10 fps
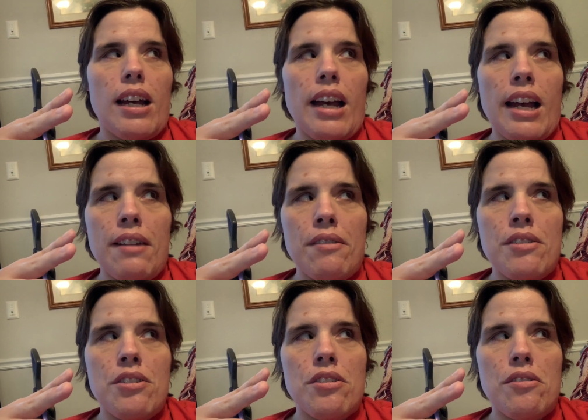I
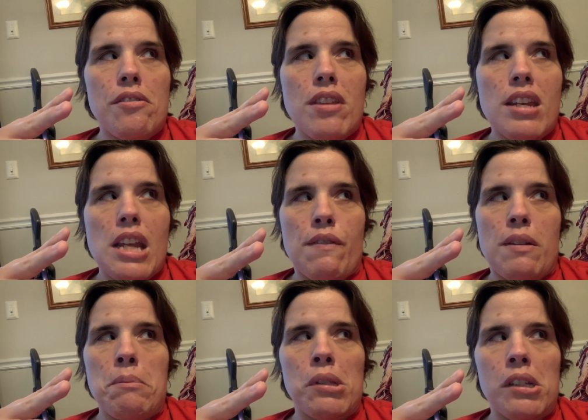would do the
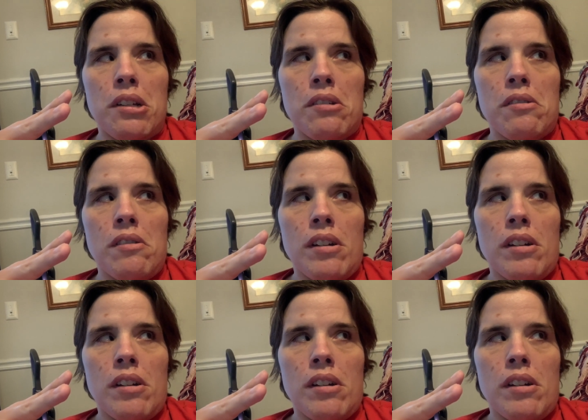navy blue.